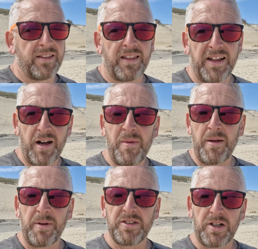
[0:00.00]
They come here
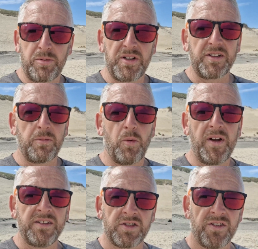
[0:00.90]
because of the predictable
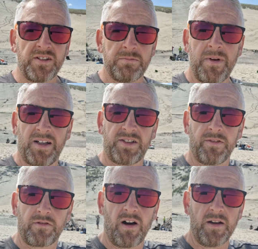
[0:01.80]
winds on this
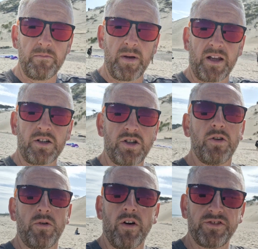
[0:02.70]
massive, great big
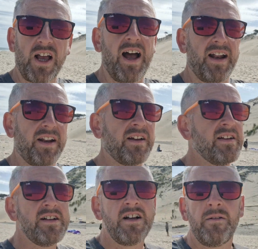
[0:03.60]
dune of sand.
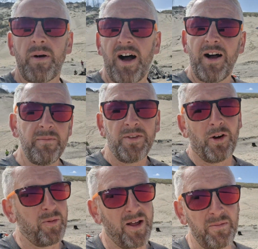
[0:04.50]
But
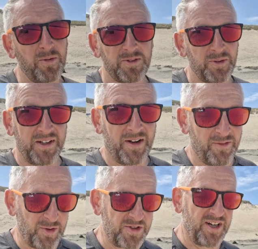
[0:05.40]
not playing ball this week,
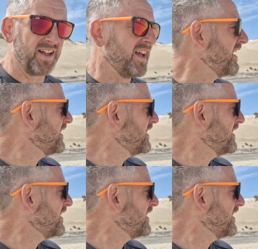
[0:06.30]
unfortunately.